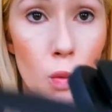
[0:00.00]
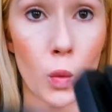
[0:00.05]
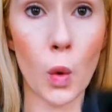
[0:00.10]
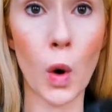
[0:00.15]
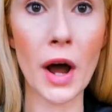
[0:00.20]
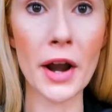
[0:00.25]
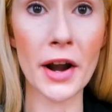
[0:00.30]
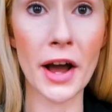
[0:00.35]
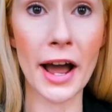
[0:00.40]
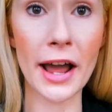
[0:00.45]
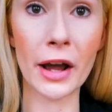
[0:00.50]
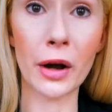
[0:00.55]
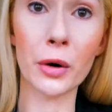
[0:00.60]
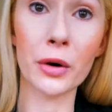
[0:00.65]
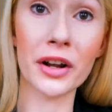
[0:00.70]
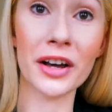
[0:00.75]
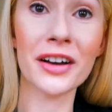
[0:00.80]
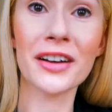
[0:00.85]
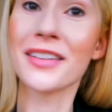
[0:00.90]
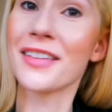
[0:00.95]
1
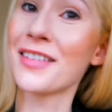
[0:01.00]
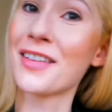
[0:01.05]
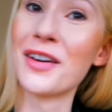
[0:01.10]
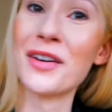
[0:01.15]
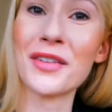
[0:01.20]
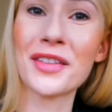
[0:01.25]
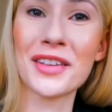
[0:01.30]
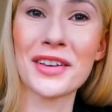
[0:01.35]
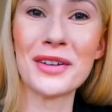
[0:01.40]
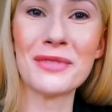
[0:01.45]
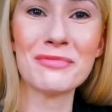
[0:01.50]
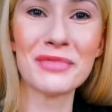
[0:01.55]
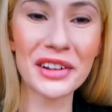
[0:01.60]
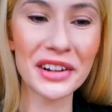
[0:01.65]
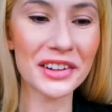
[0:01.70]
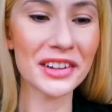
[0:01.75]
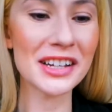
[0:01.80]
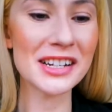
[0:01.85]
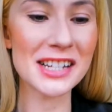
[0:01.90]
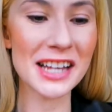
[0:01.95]
iota, so it's
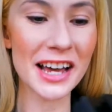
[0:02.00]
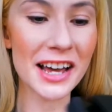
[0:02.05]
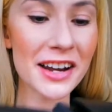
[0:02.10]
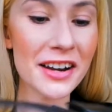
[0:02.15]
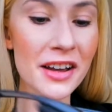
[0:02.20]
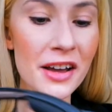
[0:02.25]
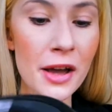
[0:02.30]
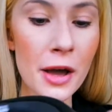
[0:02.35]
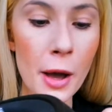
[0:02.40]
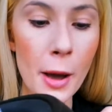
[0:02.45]
completely dead.